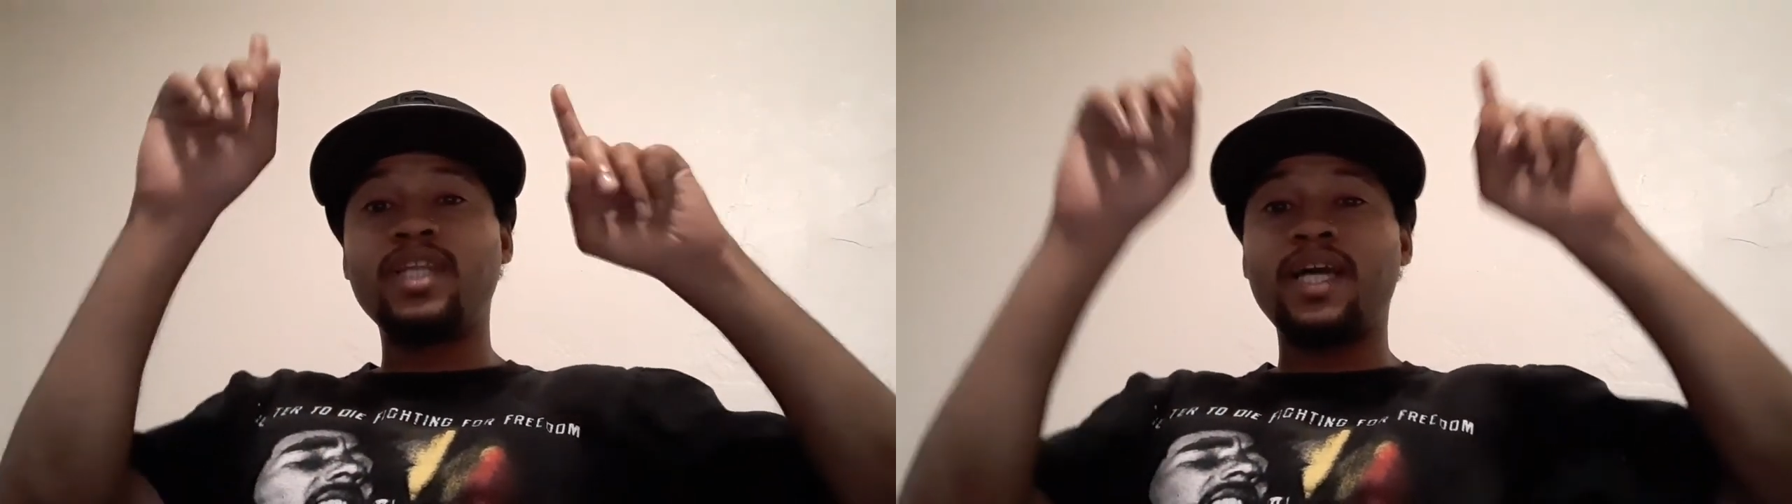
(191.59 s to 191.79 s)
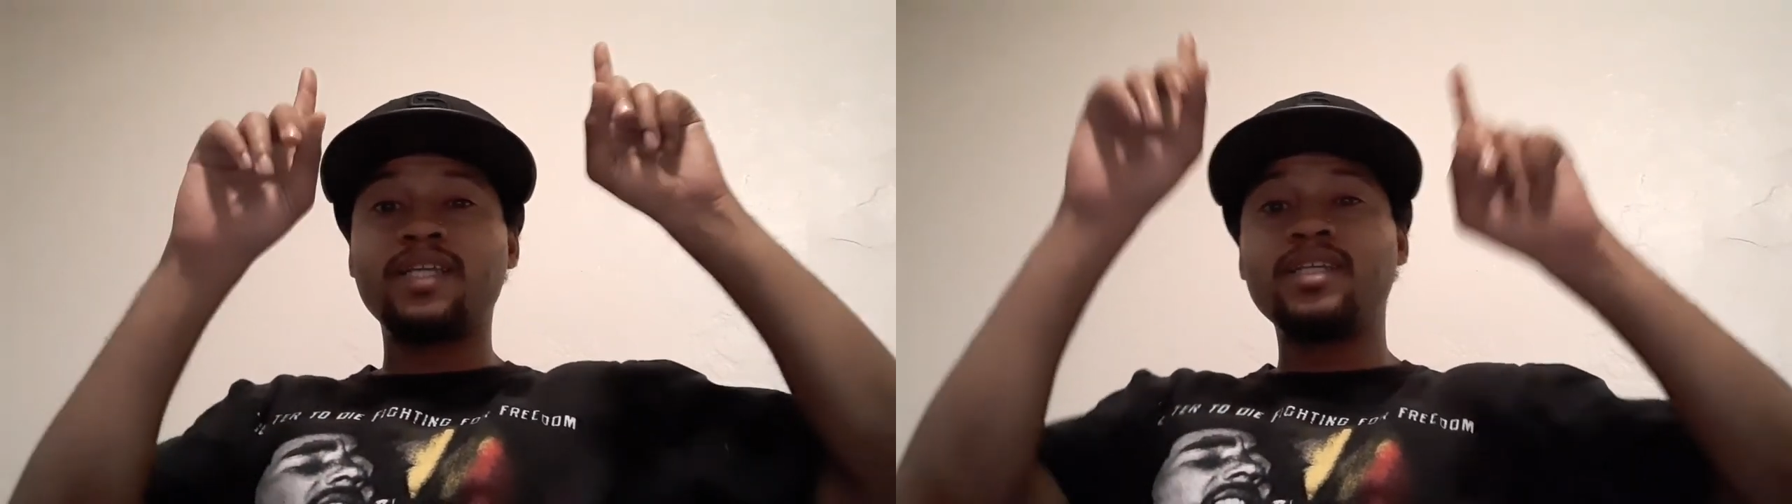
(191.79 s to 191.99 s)

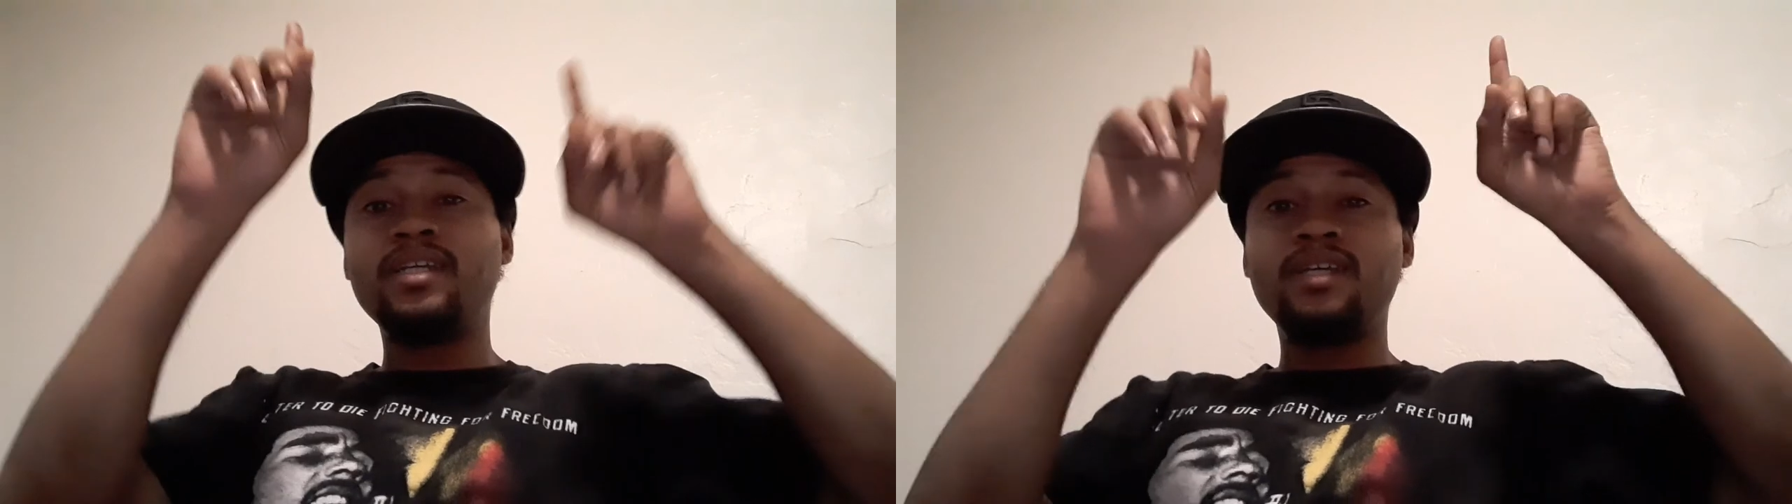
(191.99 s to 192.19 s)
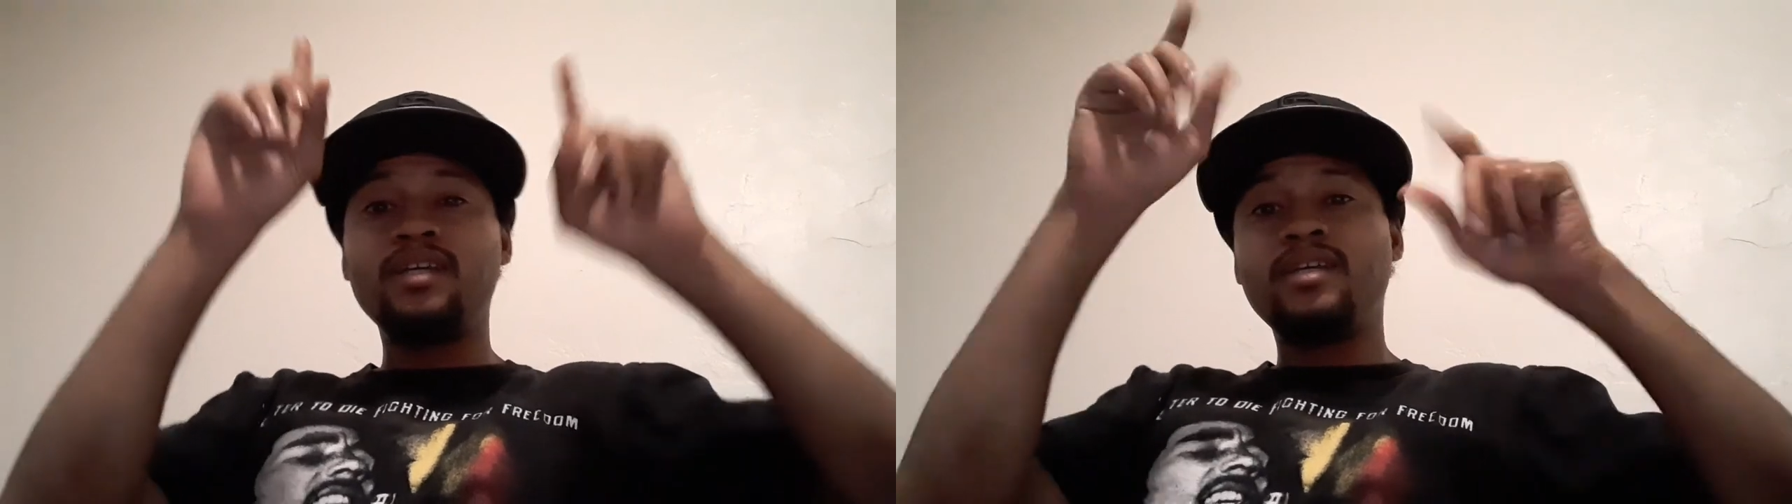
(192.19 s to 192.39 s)
like.
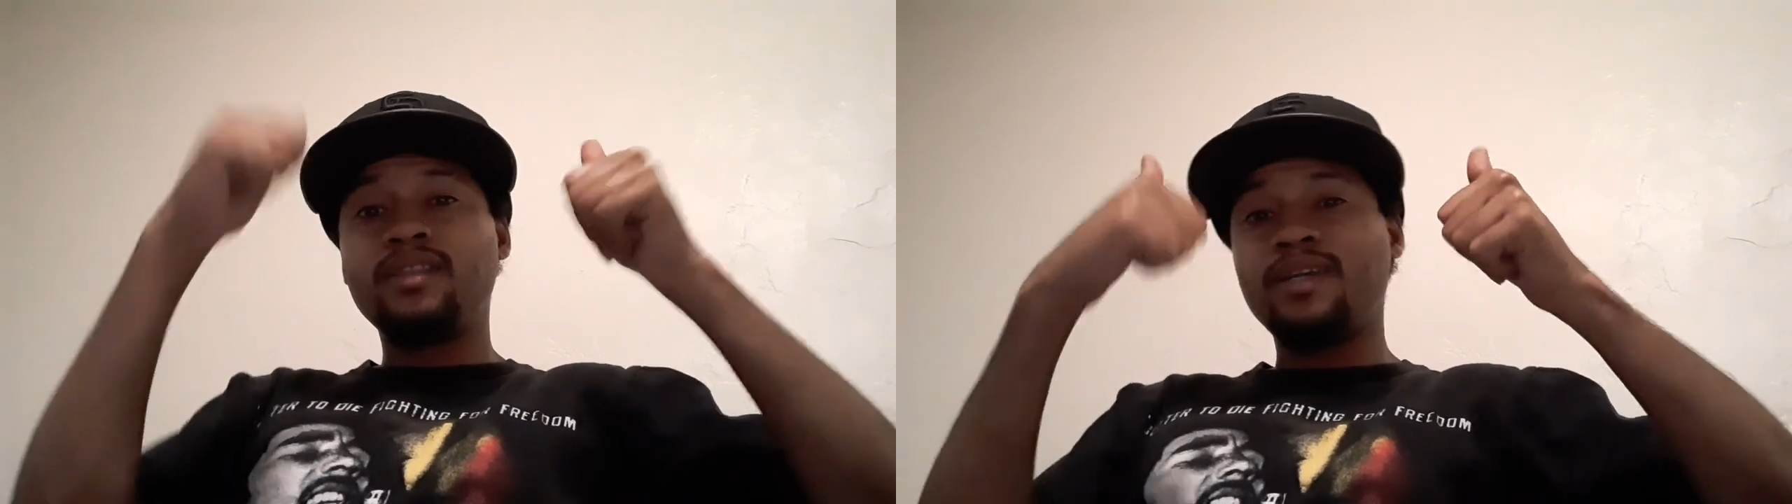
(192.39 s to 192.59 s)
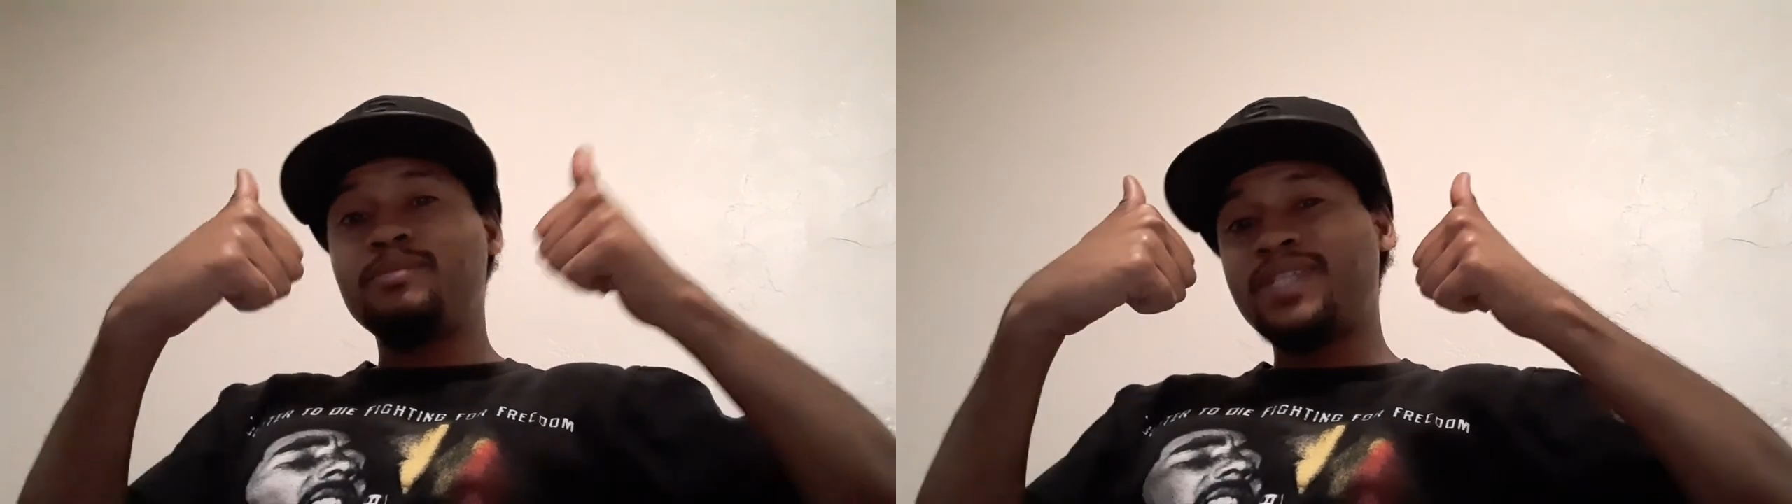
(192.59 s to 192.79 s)

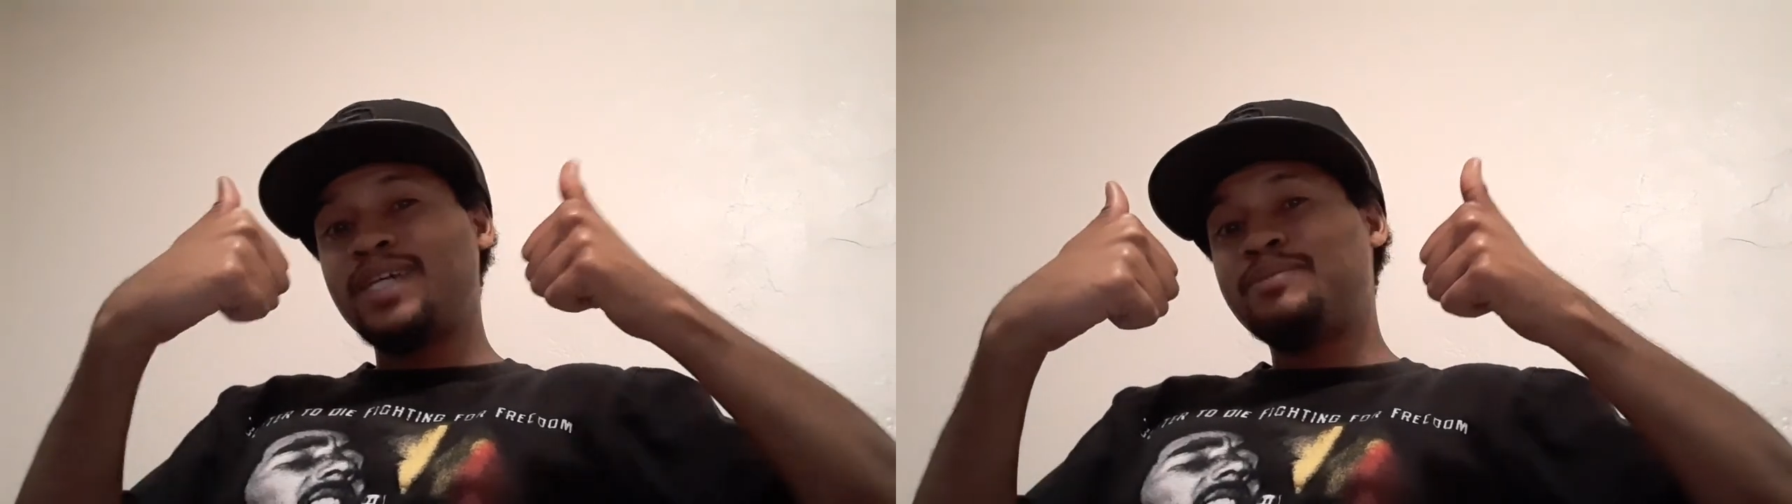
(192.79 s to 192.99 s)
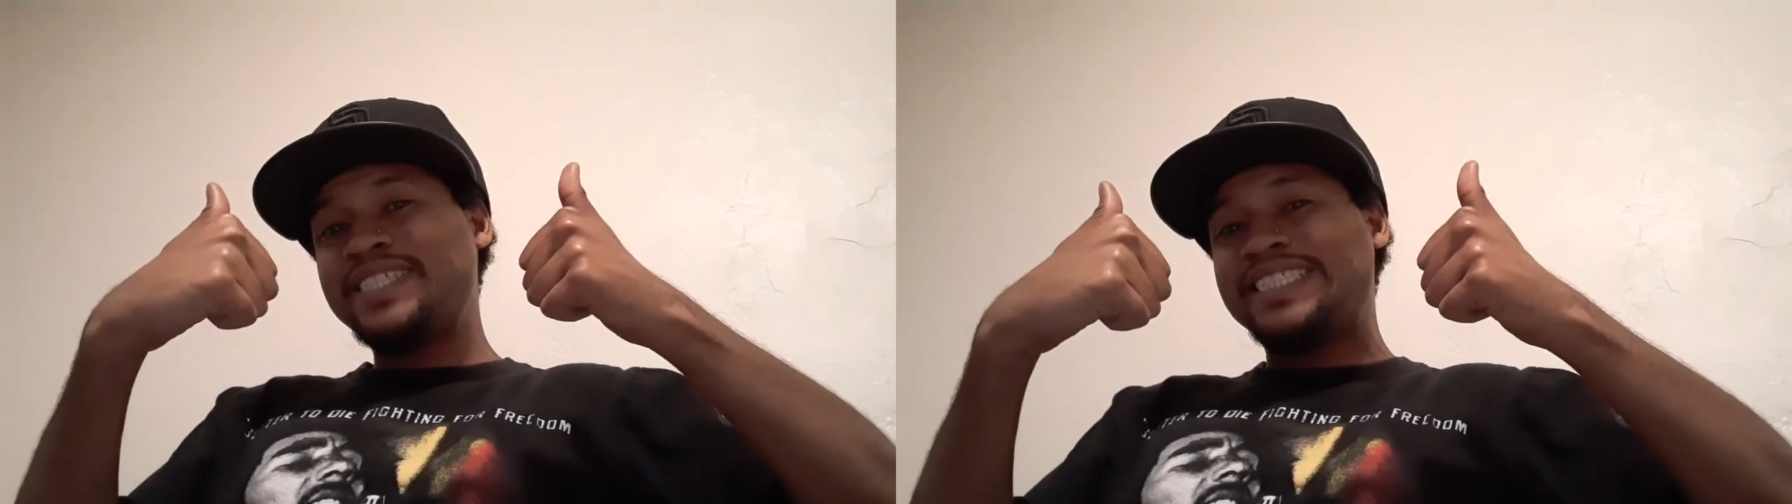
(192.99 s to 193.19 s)
Thumbs
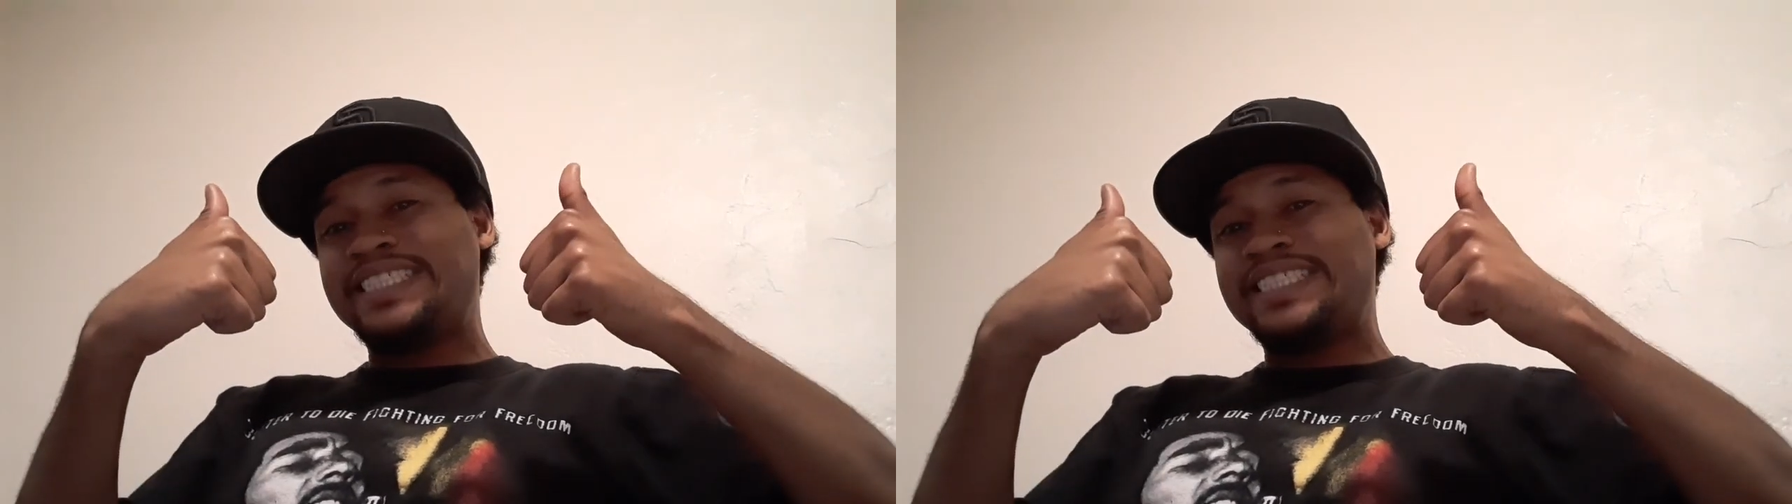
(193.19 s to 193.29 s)
up.